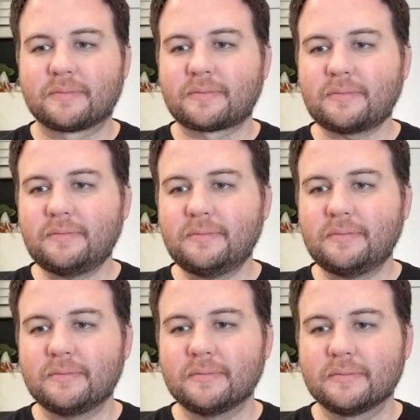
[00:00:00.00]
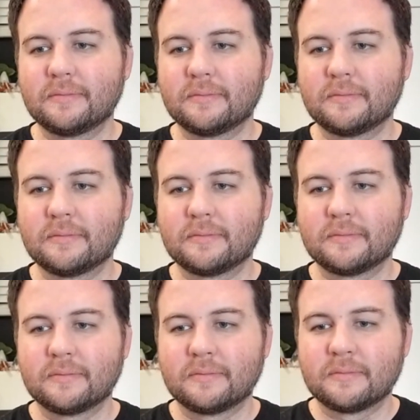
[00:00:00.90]

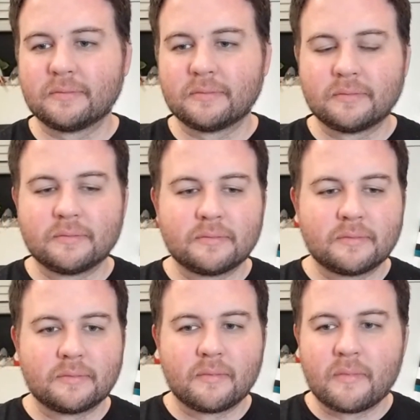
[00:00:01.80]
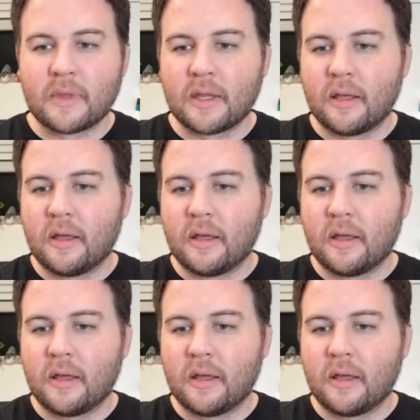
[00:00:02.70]
[no speech]